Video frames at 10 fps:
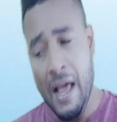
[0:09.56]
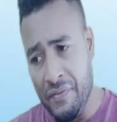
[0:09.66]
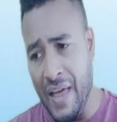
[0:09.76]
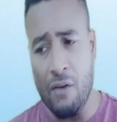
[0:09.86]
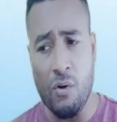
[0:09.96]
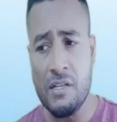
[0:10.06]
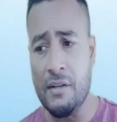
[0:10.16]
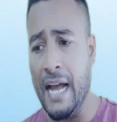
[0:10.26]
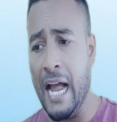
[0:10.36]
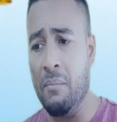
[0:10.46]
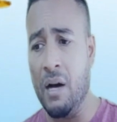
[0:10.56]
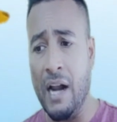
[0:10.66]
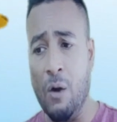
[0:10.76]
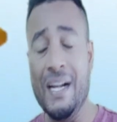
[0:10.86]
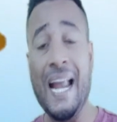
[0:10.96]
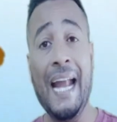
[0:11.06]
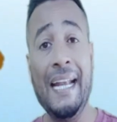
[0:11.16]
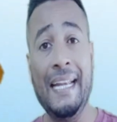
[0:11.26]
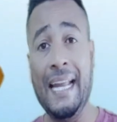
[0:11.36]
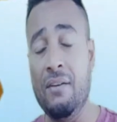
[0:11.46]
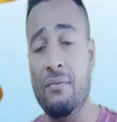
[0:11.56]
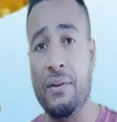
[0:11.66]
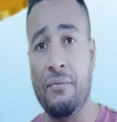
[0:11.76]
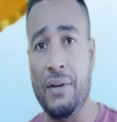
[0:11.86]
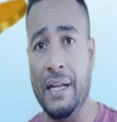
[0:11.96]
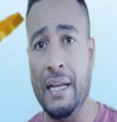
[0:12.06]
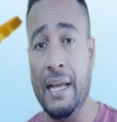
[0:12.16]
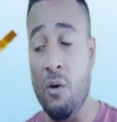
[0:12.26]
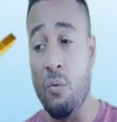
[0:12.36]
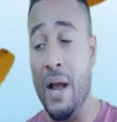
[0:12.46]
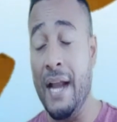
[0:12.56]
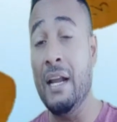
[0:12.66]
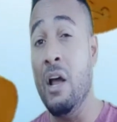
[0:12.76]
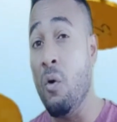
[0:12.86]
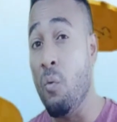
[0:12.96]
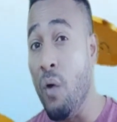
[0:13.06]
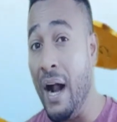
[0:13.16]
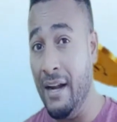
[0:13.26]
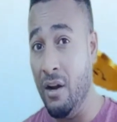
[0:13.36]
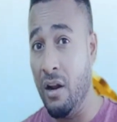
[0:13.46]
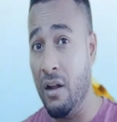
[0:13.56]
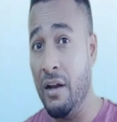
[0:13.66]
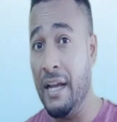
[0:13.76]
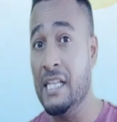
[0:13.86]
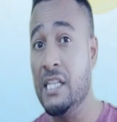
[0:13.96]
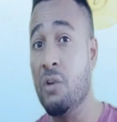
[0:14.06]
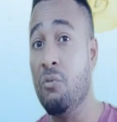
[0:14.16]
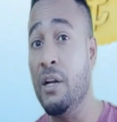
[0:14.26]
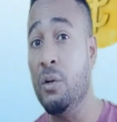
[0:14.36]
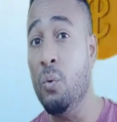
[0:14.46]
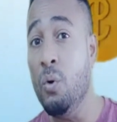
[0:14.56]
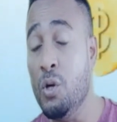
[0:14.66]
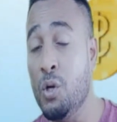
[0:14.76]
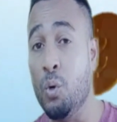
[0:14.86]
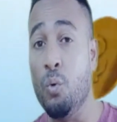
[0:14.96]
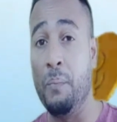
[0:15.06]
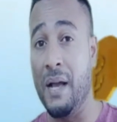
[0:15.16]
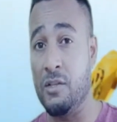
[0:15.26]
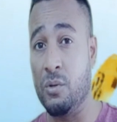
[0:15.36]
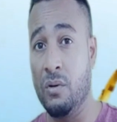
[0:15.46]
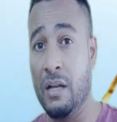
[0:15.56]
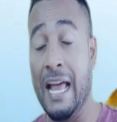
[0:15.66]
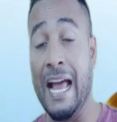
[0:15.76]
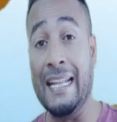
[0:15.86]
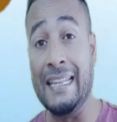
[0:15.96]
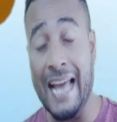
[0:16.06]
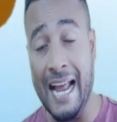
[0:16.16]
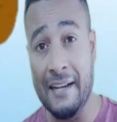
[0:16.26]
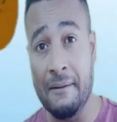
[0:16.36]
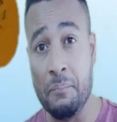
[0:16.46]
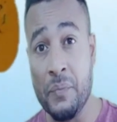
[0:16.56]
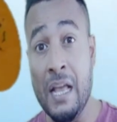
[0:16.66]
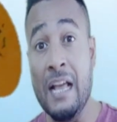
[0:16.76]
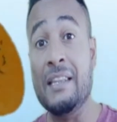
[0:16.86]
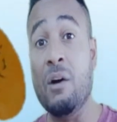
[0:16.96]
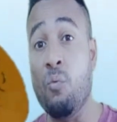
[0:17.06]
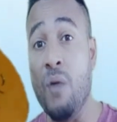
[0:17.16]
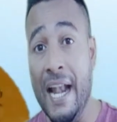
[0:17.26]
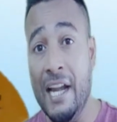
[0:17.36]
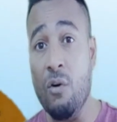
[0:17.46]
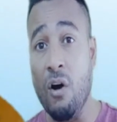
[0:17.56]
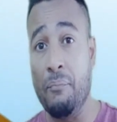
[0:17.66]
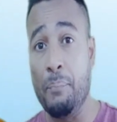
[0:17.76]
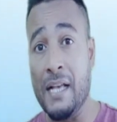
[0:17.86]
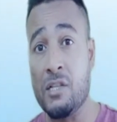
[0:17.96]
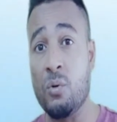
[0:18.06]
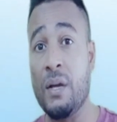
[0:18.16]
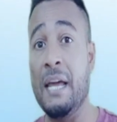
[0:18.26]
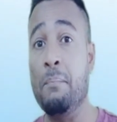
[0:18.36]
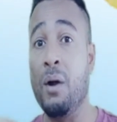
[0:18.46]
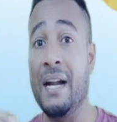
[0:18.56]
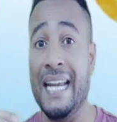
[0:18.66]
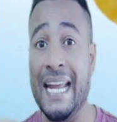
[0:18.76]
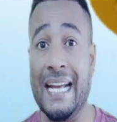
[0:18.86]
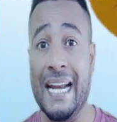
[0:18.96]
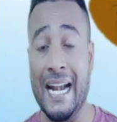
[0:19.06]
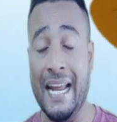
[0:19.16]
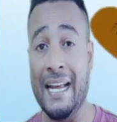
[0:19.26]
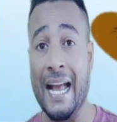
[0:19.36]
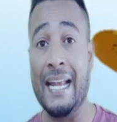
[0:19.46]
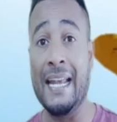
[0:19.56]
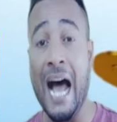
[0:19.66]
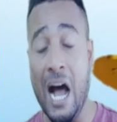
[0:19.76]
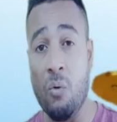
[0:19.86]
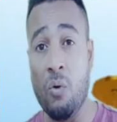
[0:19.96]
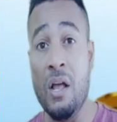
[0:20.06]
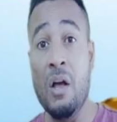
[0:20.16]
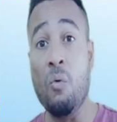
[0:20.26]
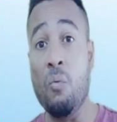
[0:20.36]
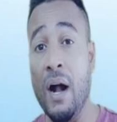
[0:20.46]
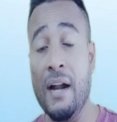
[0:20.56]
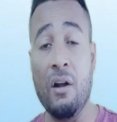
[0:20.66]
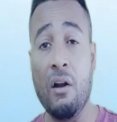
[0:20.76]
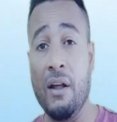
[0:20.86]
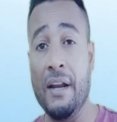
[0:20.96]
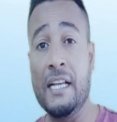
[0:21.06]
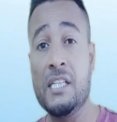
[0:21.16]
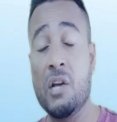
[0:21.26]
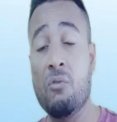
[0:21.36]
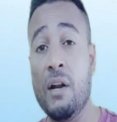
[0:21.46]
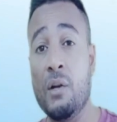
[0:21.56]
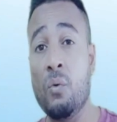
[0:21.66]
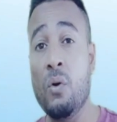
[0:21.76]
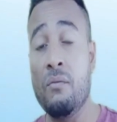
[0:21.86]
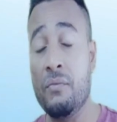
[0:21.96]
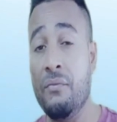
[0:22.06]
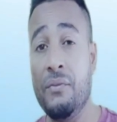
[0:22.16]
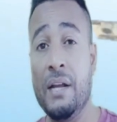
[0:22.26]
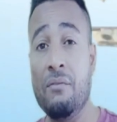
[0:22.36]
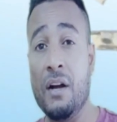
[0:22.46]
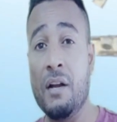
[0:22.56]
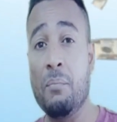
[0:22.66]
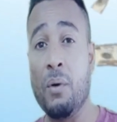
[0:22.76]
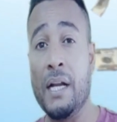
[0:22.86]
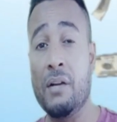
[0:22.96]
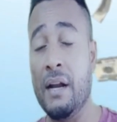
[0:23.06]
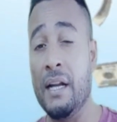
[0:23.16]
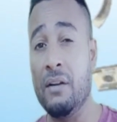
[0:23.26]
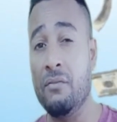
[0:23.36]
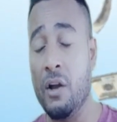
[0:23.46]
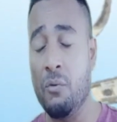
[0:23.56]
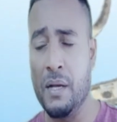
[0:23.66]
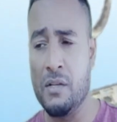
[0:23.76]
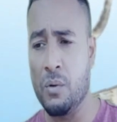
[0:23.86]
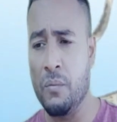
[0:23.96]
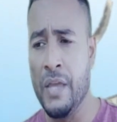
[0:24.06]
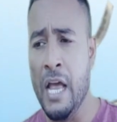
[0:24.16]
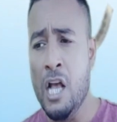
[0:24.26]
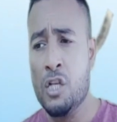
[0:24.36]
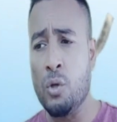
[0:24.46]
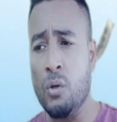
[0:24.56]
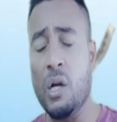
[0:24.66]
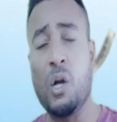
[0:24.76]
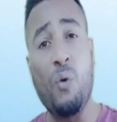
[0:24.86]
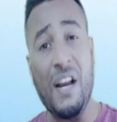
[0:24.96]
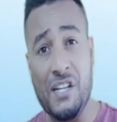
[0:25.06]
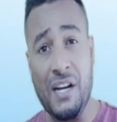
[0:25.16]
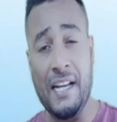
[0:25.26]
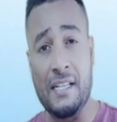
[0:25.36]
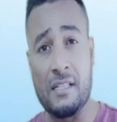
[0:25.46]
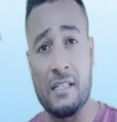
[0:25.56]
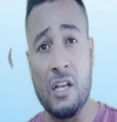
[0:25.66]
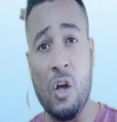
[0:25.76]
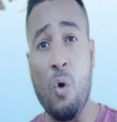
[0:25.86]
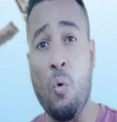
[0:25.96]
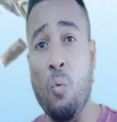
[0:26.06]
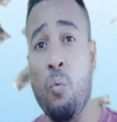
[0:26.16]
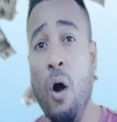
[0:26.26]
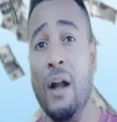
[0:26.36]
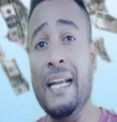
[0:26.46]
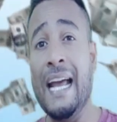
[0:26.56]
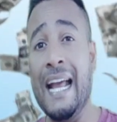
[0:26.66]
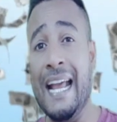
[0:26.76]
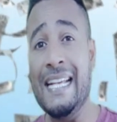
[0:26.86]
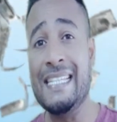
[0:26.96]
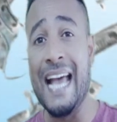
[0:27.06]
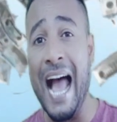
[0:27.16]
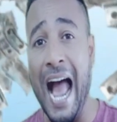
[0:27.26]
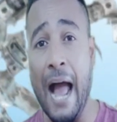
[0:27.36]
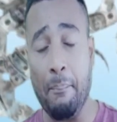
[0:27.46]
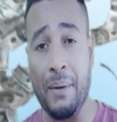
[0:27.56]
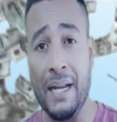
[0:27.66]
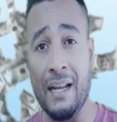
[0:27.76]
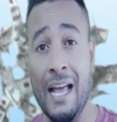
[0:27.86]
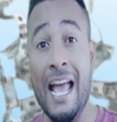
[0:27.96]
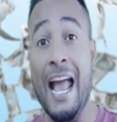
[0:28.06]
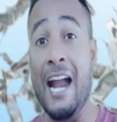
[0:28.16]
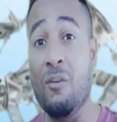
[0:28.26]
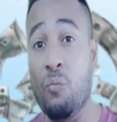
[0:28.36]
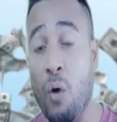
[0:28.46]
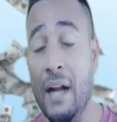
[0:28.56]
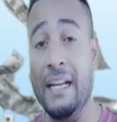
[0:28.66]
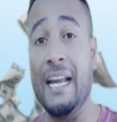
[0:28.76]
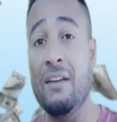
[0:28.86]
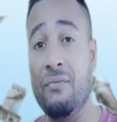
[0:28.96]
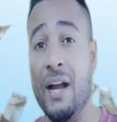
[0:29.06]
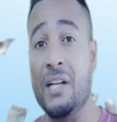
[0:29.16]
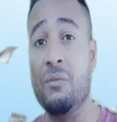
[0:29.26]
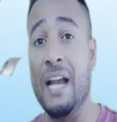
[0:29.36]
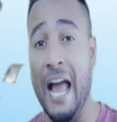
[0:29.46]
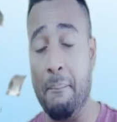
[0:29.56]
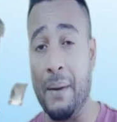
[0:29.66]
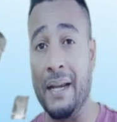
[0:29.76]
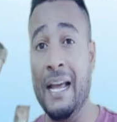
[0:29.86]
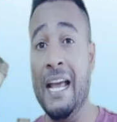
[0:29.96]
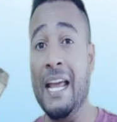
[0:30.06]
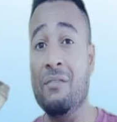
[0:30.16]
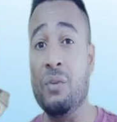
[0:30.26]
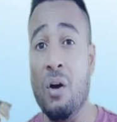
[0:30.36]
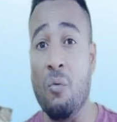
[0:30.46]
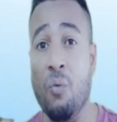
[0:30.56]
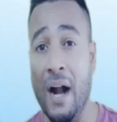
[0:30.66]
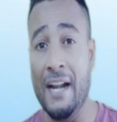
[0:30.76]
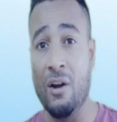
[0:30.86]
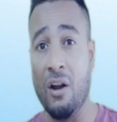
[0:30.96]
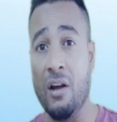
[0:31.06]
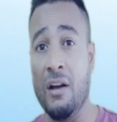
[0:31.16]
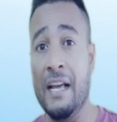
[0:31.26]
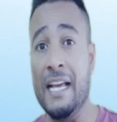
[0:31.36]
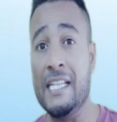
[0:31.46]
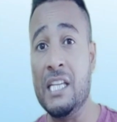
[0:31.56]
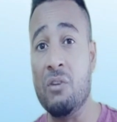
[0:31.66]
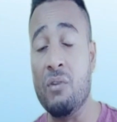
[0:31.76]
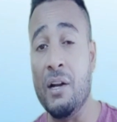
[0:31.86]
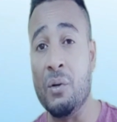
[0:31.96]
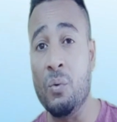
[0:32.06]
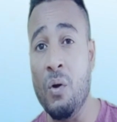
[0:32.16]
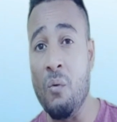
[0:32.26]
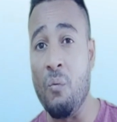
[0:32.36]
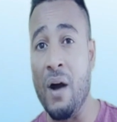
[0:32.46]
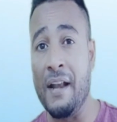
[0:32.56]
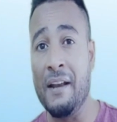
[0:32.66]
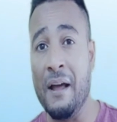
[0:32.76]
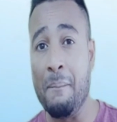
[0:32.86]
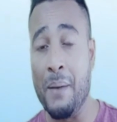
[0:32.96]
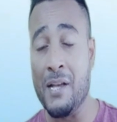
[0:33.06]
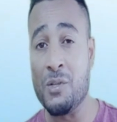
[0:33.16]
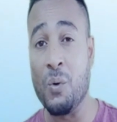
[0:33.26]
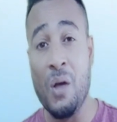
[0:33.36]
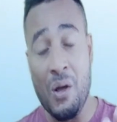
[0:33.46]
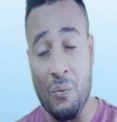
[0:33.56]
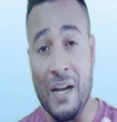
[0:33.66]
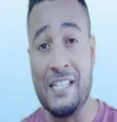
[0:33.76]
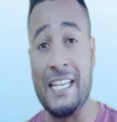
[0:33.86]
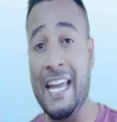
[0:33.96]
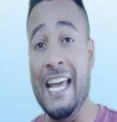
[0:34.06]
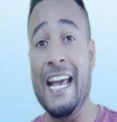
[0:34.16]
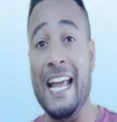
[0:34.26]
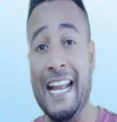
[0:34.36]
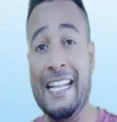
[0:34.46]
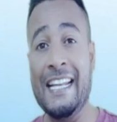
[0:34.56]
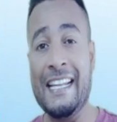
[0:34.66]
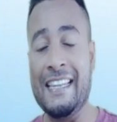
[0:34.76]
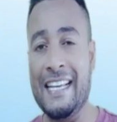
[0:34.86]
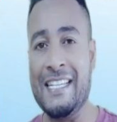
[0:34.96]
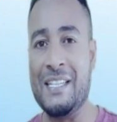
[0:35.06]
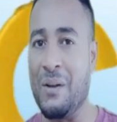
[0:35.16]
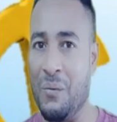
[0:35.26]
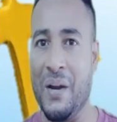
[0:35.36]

There was a time around 1950 when $1 is equal to 2 peso. And then the value of peso keep on degrading and now $1 is equal to 51.25 peso. So the question is, what is happening and what effect will happen if $1 is equal to 1 peso? We'll see in this